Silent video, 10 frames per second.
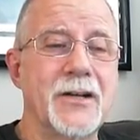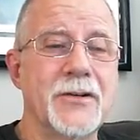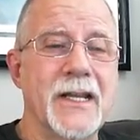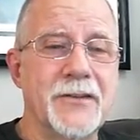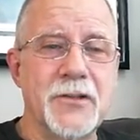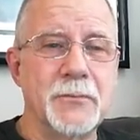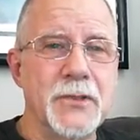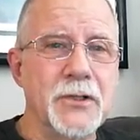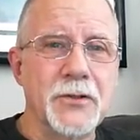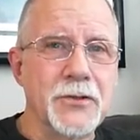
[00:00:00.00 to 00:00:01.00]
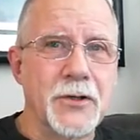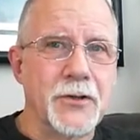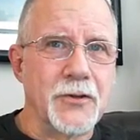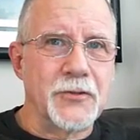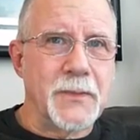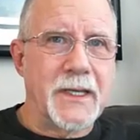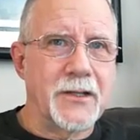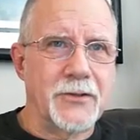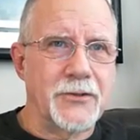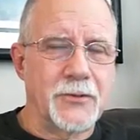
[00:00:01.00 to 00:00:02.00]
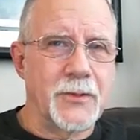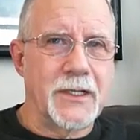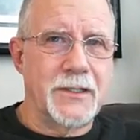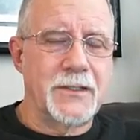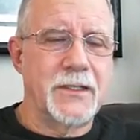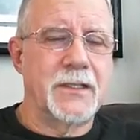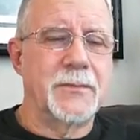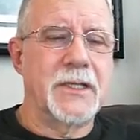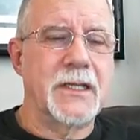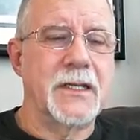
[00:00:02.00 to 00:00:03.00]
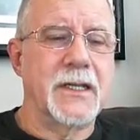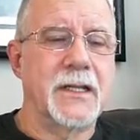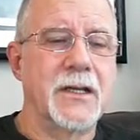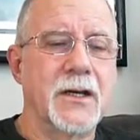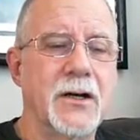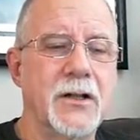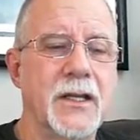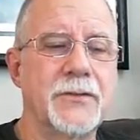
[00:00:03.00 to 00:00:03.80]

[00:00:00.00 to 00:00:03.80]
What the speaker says: I don't have to build all those panels the way I did at the beginning.